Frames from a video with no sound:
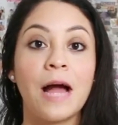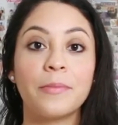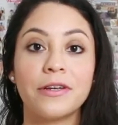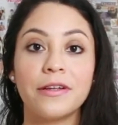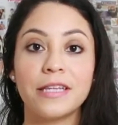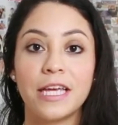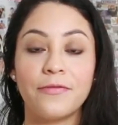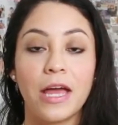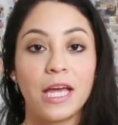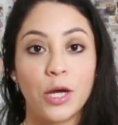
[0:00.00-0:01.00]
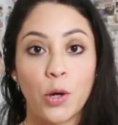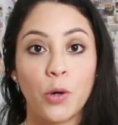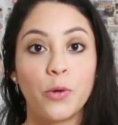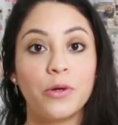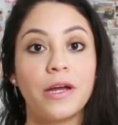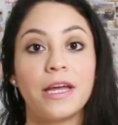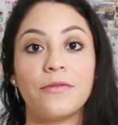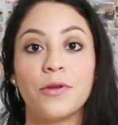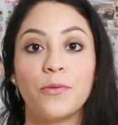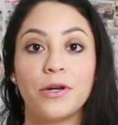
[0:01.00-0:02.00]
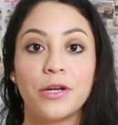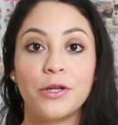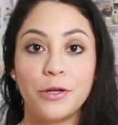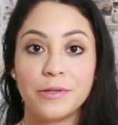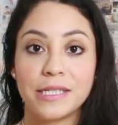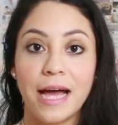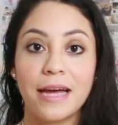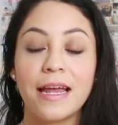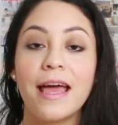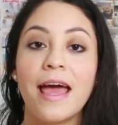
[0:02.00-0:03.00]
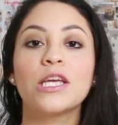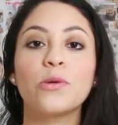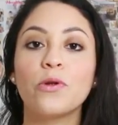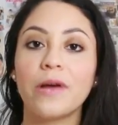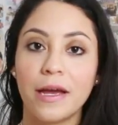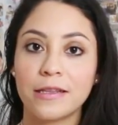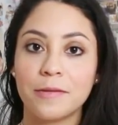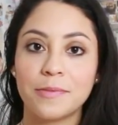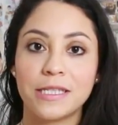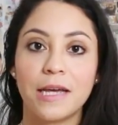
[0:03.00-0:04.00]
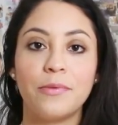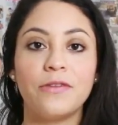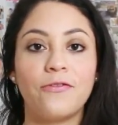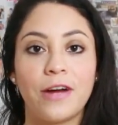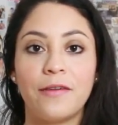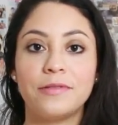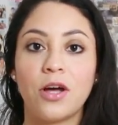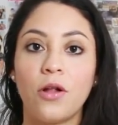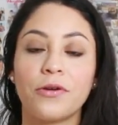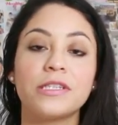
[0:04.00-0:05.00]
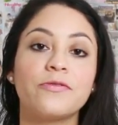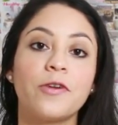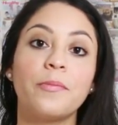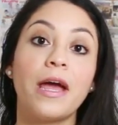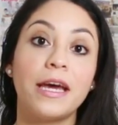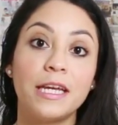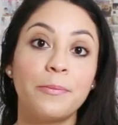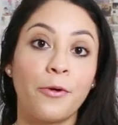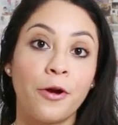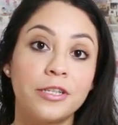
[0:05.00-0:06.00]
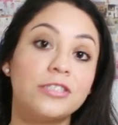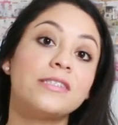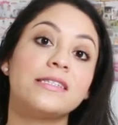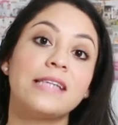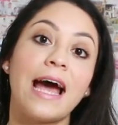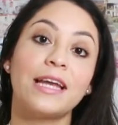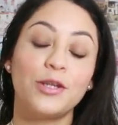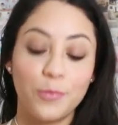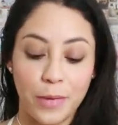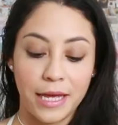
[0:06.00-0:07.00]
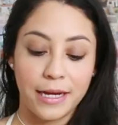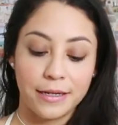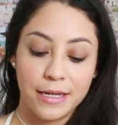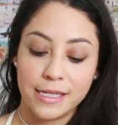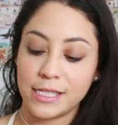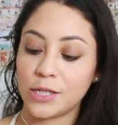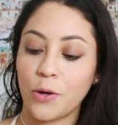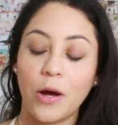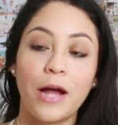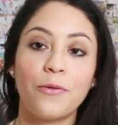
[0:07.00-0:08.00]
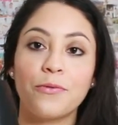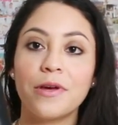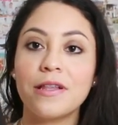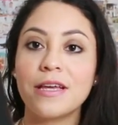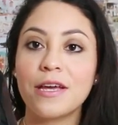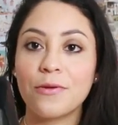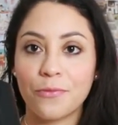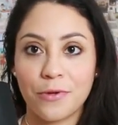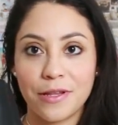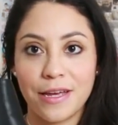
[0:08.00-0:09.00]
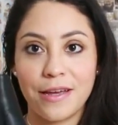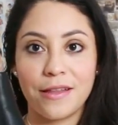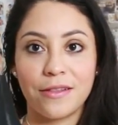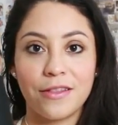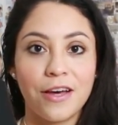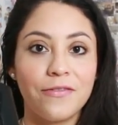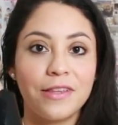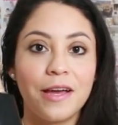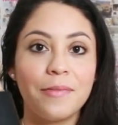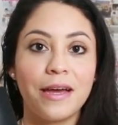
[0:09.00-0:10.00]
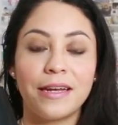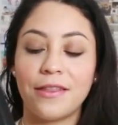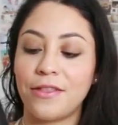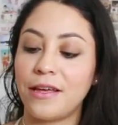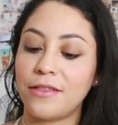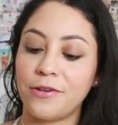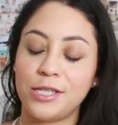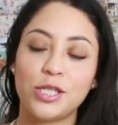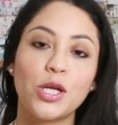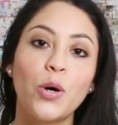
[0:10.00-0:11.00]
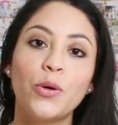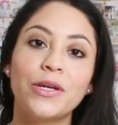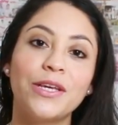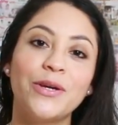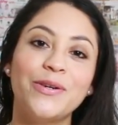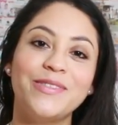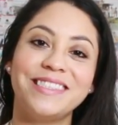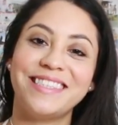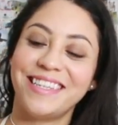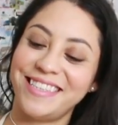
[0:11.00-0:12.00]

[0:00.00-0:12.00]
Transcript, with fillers: I'm gonna leave a code if you wanna use that. You will end up saving $5 from any purchase that you make. So I really, really love them and I think they're so cute.